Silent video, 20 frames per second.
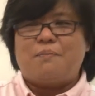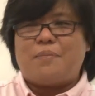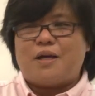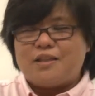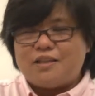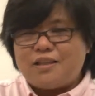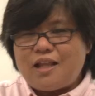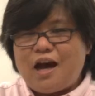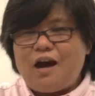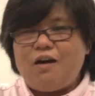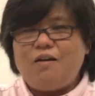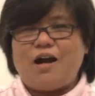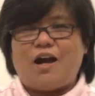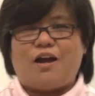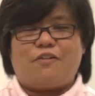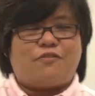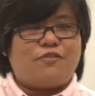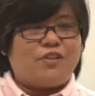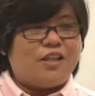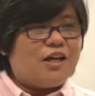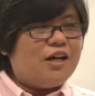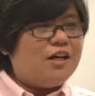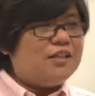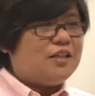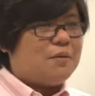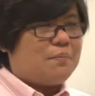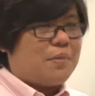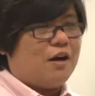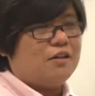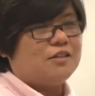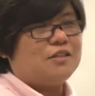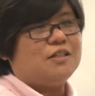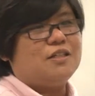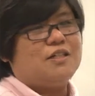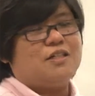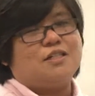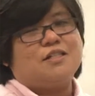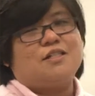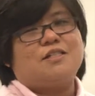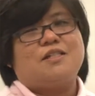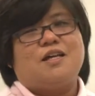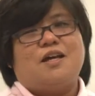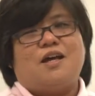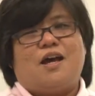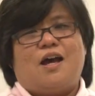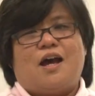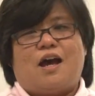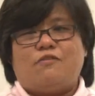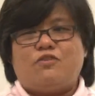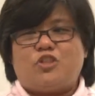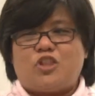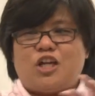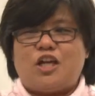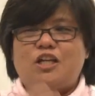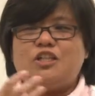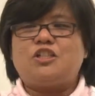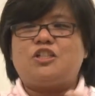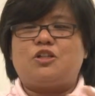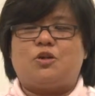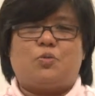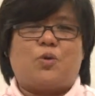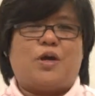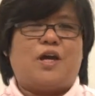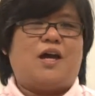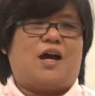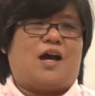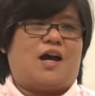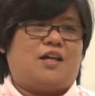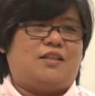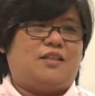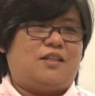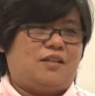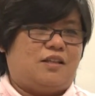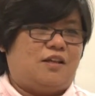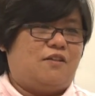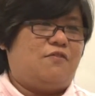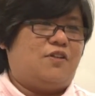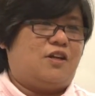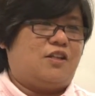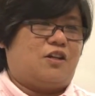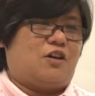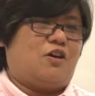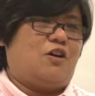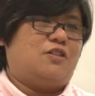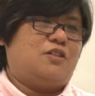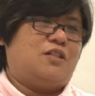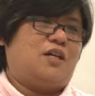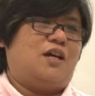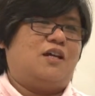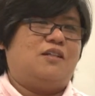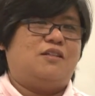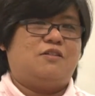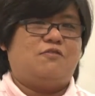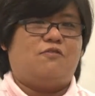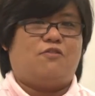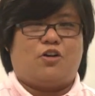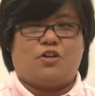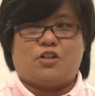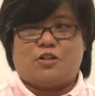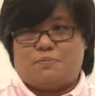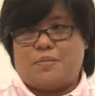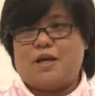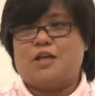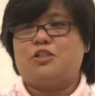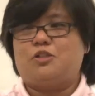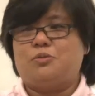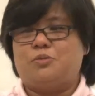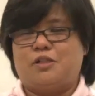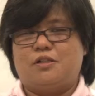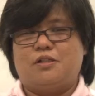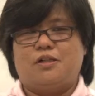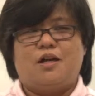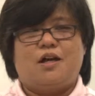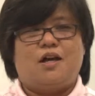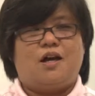But now I've learned about this, I've changed the way I deliver the content for the badge work.